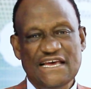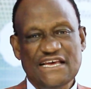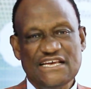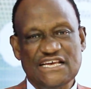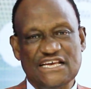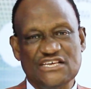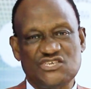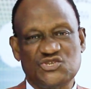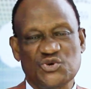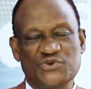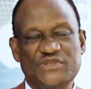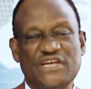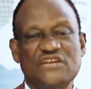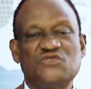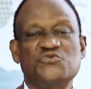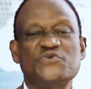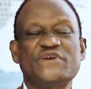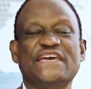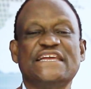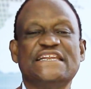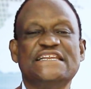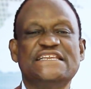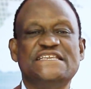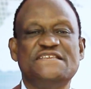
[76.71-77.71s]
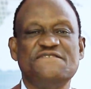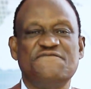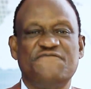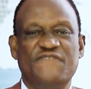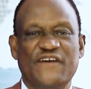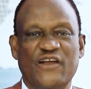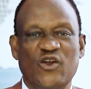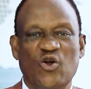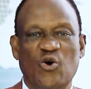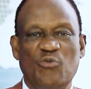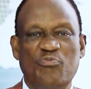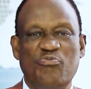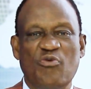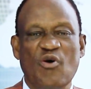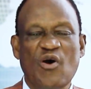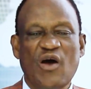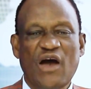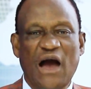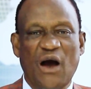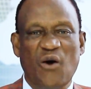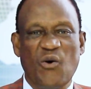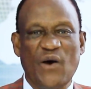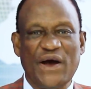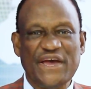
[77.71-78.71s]
so that we can develop
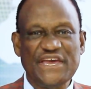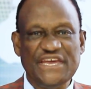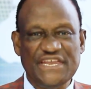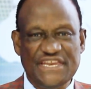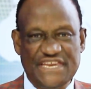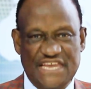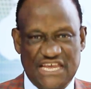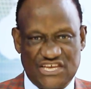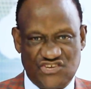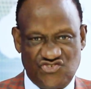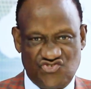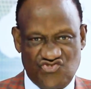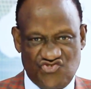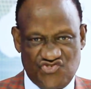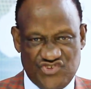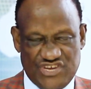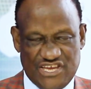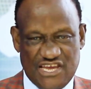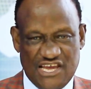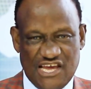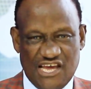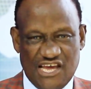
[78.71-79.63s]
our industry.